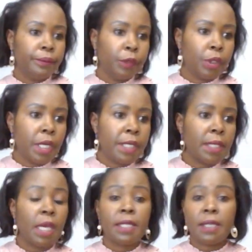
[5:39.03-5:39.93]
what do I
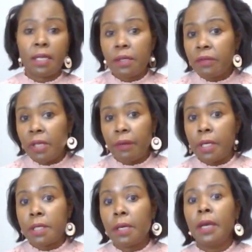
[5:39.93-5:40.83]
say, executive
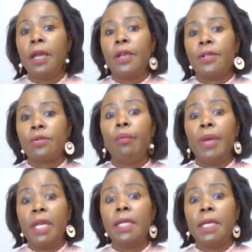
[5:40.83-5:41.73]
director. So
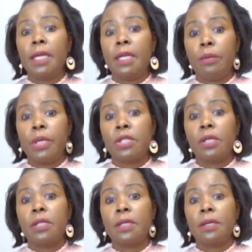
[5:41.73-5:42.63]
mainly
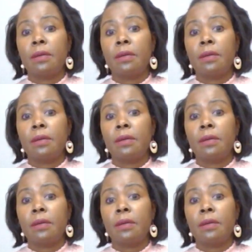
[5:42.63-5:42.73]
inpatient